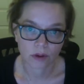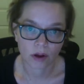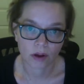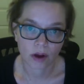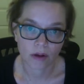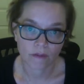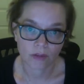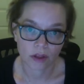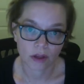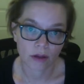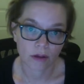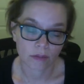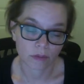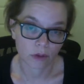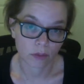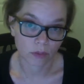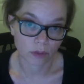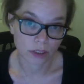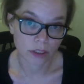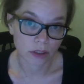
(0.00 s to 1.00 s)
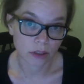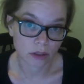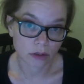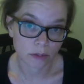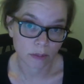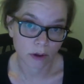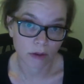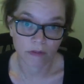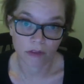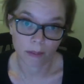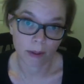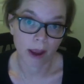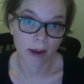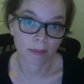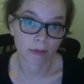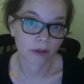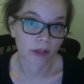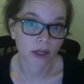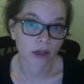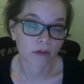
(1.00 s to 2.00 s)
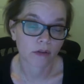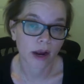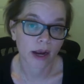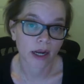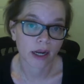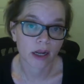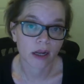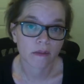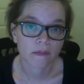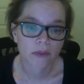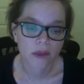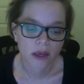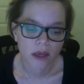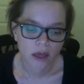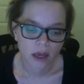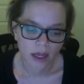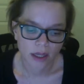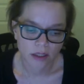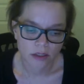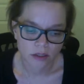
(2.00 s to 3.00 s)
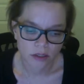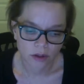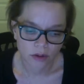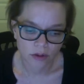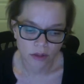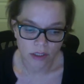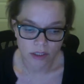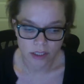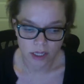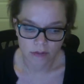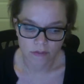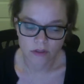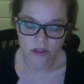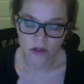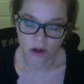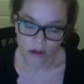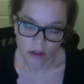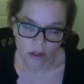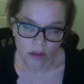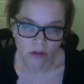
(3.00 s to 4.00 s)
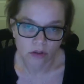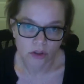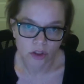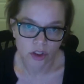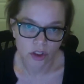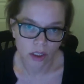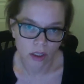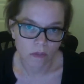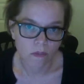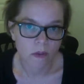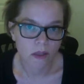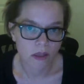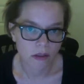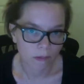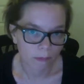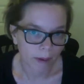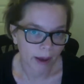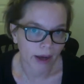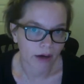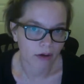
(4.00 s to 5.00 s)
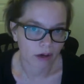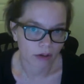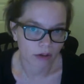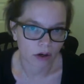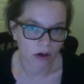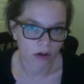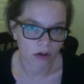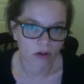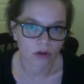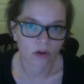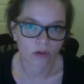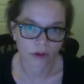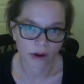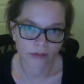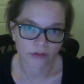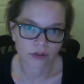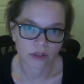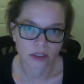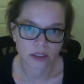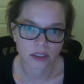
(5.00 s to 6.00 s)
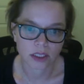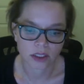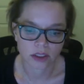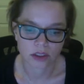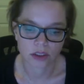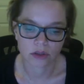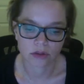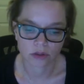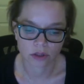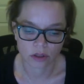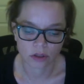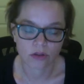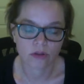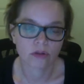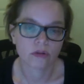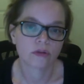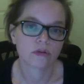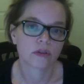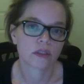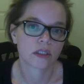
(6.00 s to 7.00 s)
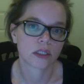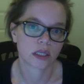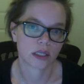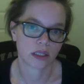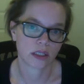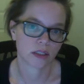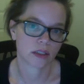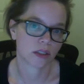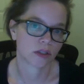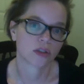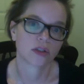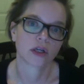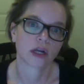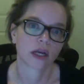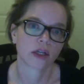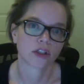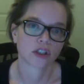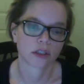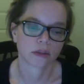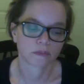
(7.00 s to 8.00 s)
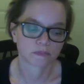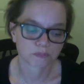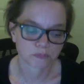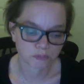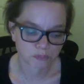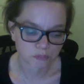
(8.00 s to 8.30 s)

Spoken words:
of the research of the paper that you're writing. And so the Davis article should be the background article reference that you use in this introduction.